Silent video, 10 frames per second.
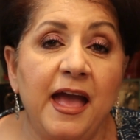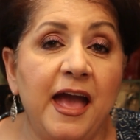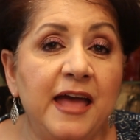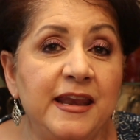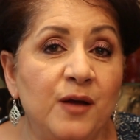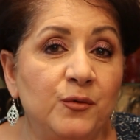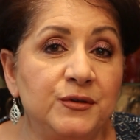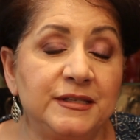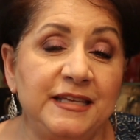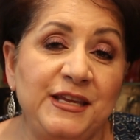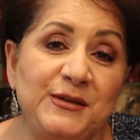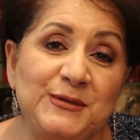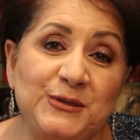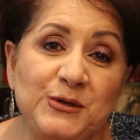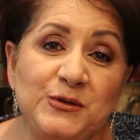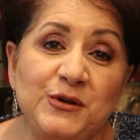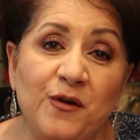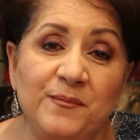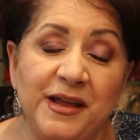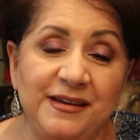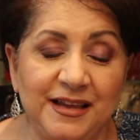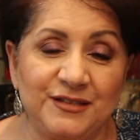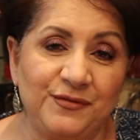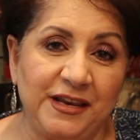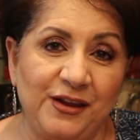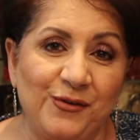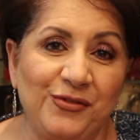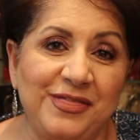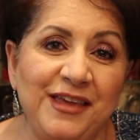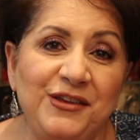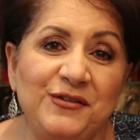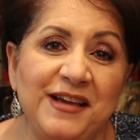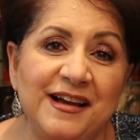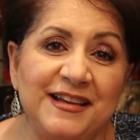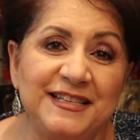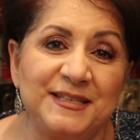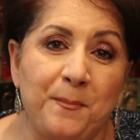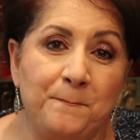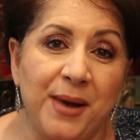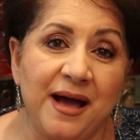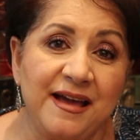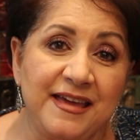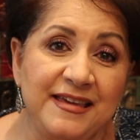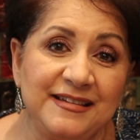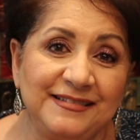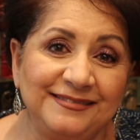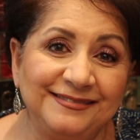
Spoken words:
And I will see you soon on my next video. Thank you guys. Bye.